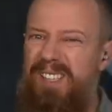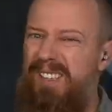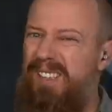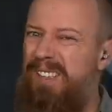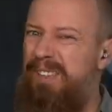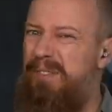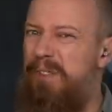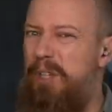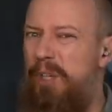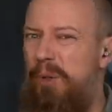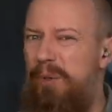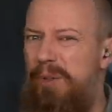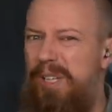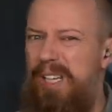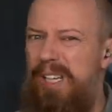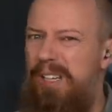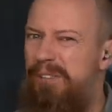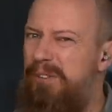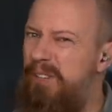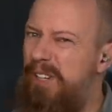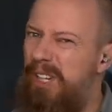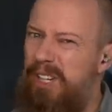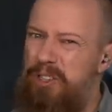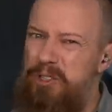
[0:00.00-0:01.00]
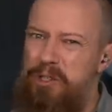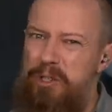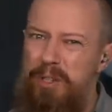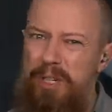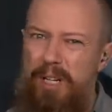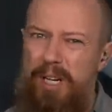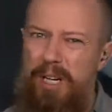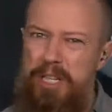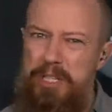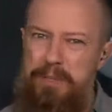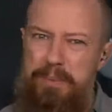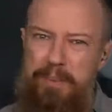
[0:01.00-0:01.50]
if you don't need it, if you're not
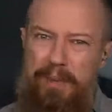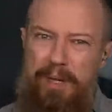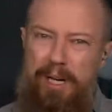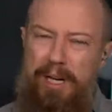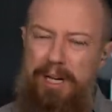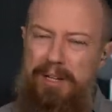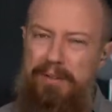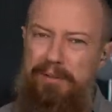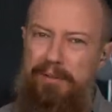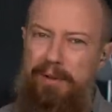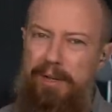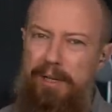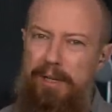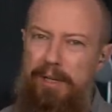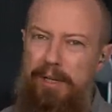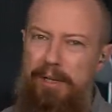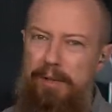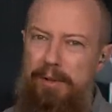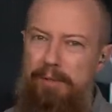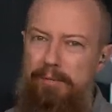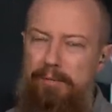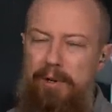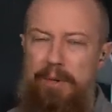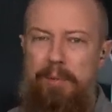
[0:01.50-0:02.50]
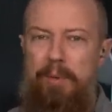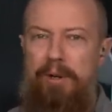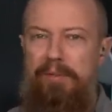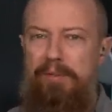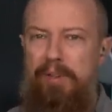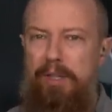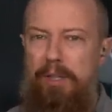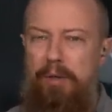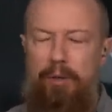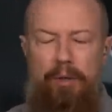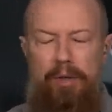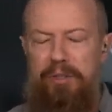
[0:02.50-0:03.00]
shooting high, high uh, frame rate
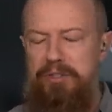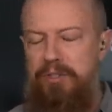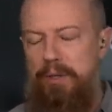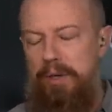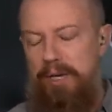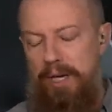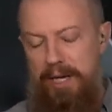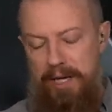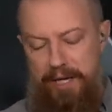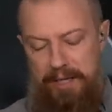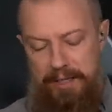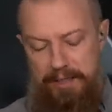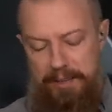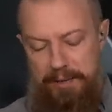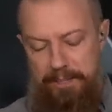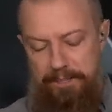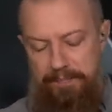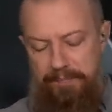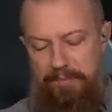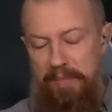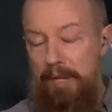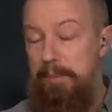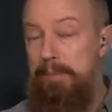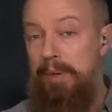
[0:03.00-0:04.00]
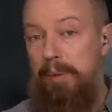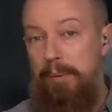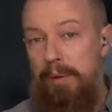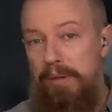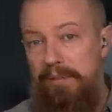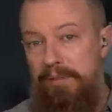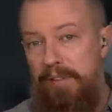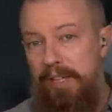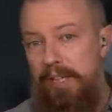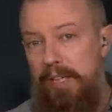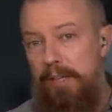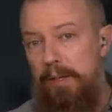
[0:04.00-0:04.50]
video, or sorry, high um, bit
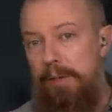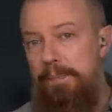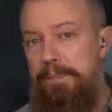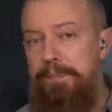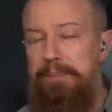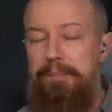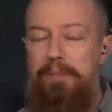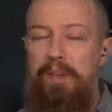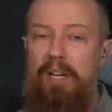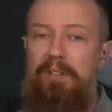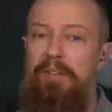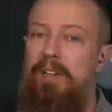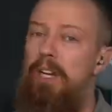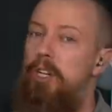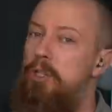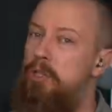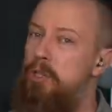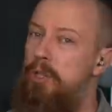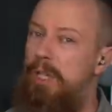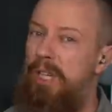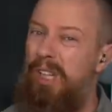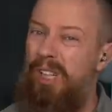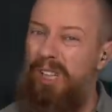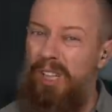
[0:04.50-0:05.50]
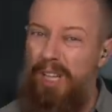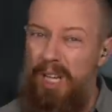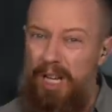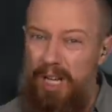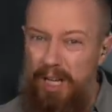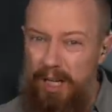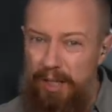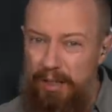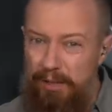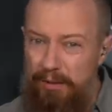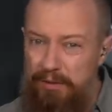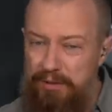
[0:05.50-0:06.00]
rate video, if you're not shooting a
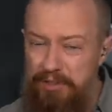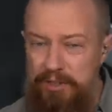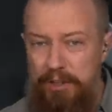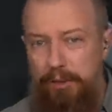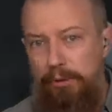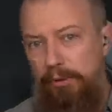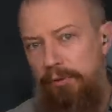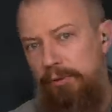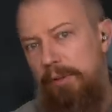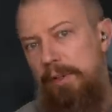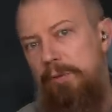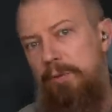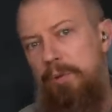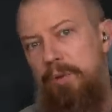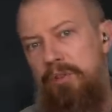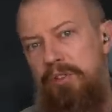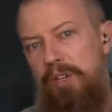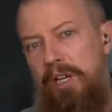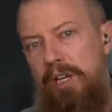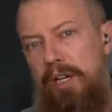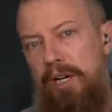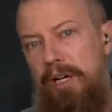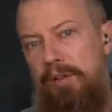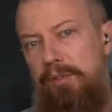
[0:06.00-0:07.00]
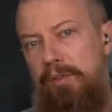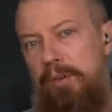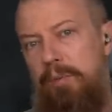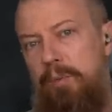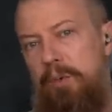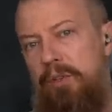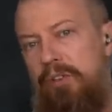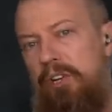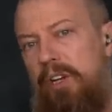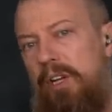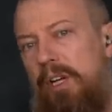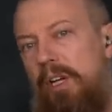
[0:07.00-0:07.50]
lot of stills frames per second, high frame
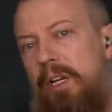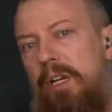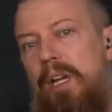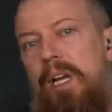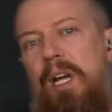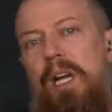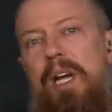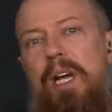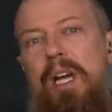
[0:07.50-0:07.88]
per second,